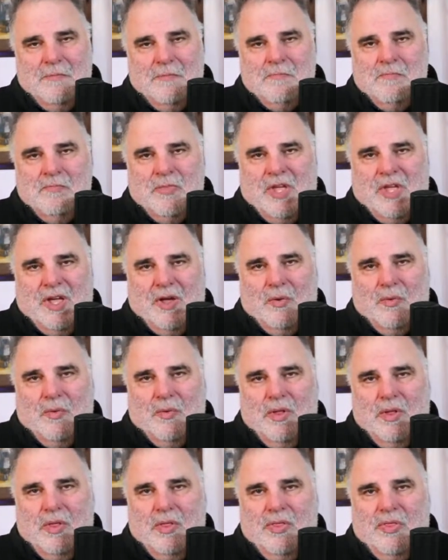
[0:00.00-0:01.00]

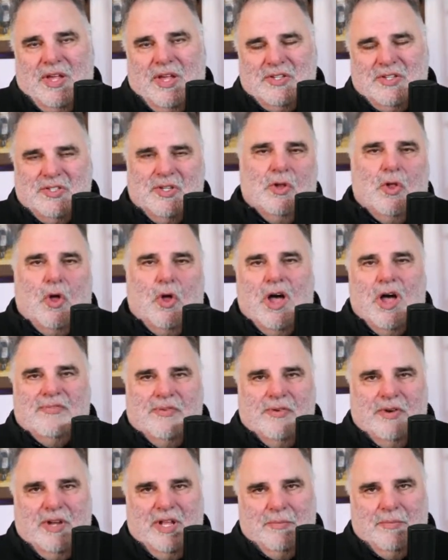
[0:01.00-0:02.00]
they still
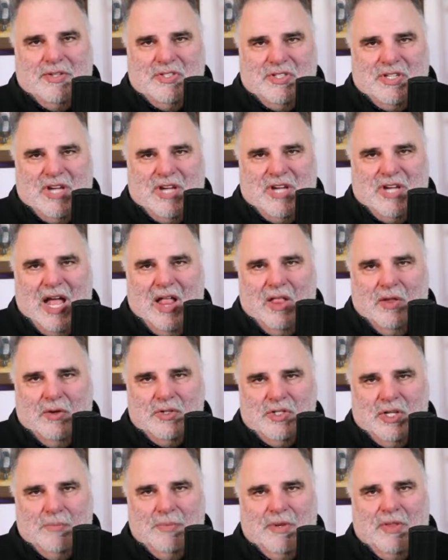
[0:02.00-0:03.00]
offered him a scholarship
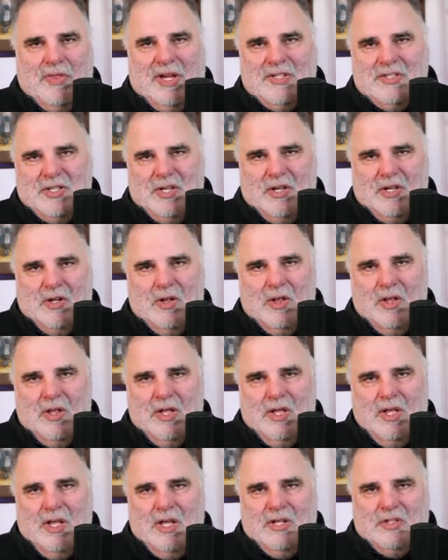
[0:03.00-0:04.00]
and they still
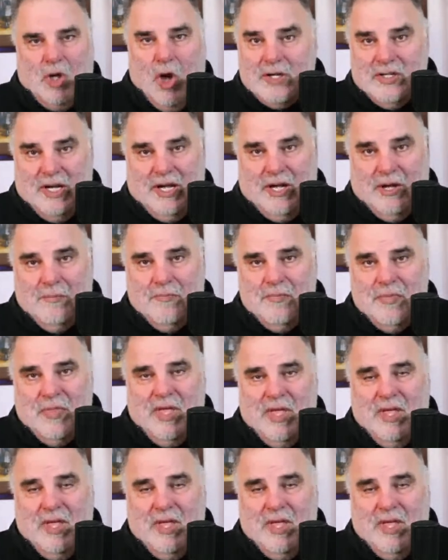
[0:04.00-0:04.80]
talked to him,